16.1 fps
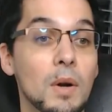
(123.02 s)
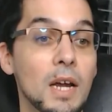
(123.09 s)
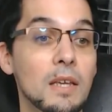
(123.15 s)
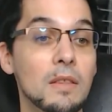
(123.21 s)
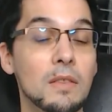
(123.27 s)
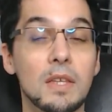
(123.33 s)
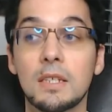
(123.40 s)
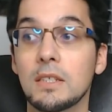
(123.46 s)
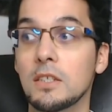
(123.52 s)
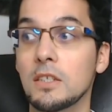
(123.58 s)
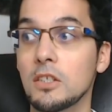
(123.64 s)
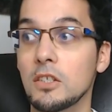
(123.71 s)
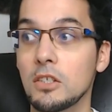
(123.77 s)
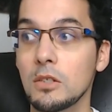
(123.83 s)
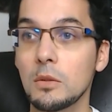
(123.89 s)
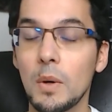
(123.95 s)
right? Things
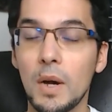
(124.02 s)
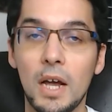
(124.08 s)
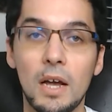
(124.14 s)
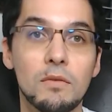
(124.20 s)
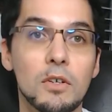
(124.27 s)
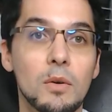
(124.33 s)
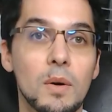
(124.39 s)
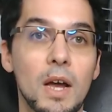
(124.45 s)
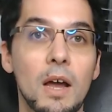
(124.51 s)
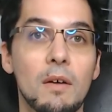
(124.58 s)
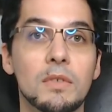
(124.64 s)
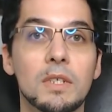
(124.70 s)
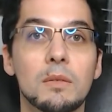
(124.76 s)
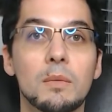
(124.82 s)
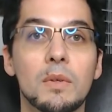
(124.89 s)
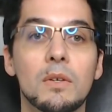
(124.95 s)
that you have
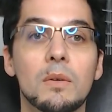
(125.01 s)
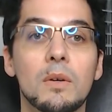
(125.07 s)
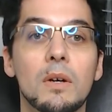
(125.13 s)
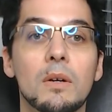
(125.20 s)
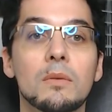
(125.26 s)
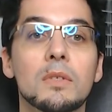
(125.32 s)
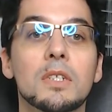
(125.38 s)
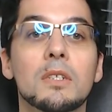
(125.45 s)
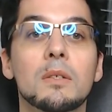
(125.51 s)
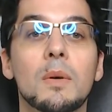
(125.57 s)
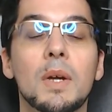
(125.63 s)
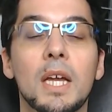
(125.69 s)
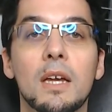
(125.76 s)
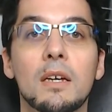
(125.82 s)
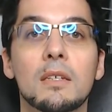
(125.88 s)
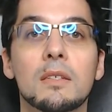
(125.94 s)
crafted with your own two
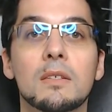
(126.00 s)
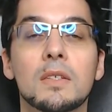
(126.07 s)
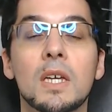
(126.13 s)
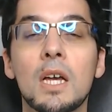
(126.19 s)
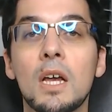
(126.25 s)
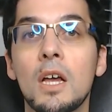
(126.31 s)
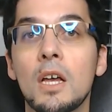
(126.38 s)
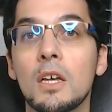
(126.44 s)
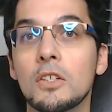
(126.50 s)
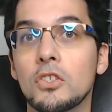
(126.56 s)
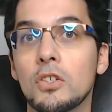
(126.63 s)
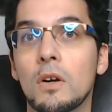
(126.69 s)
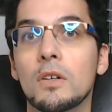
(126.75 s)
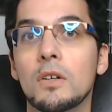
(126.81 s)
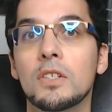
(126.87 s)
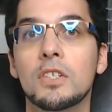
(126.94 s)
hands
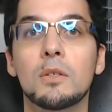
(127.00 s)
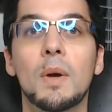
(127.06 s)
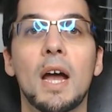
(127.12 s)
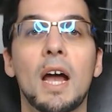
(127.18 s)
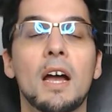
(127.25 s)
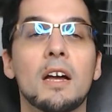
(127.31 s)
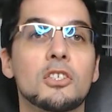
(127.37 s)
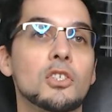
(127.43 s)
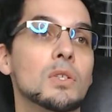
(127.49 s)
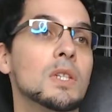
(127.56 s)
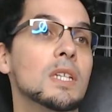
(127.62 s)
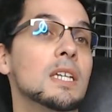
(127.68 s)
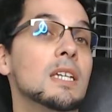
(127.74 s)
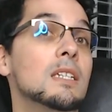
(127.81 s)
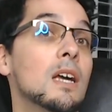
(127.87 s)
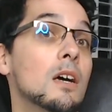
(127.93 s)
start to
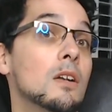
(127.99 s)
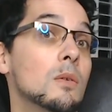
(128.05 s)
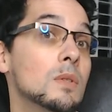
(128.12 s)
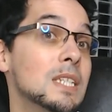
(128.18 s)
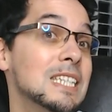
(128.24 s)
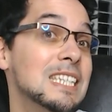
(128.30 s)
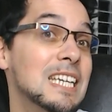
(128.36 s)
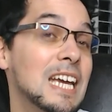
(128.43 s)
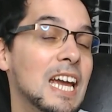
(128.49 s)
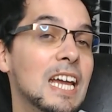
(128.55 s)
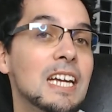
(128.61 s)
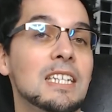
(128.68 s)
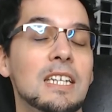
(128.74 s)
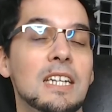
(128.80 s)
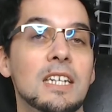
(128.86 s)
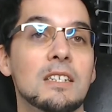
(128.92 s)
actually not only
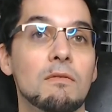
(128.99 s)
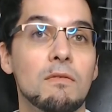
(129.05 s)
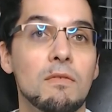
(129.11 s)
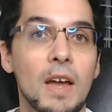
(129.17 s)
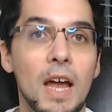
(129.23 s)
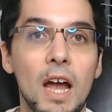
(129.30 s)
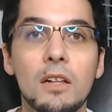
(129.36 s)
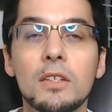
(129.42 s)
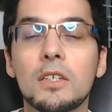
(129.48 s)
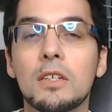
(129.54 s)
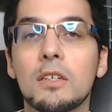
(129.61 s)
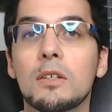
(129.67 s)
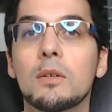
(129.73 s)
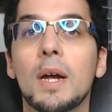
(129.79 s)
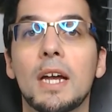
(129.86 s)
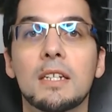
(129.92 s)
gain in
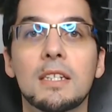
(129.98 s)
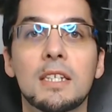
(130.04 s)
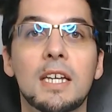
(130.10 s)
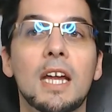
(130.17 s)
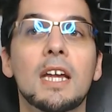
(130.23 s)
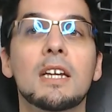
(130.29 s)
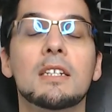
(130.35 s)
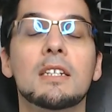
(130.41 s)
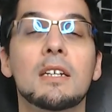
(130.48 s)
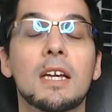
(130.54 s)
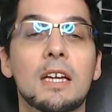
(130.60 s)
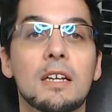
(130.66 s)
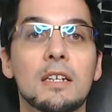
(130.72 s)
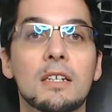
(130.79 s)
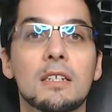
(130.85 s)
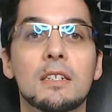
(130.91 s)
value and gain
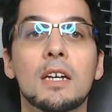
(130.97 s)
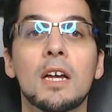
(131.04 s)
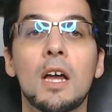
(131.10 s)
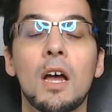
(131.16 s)
in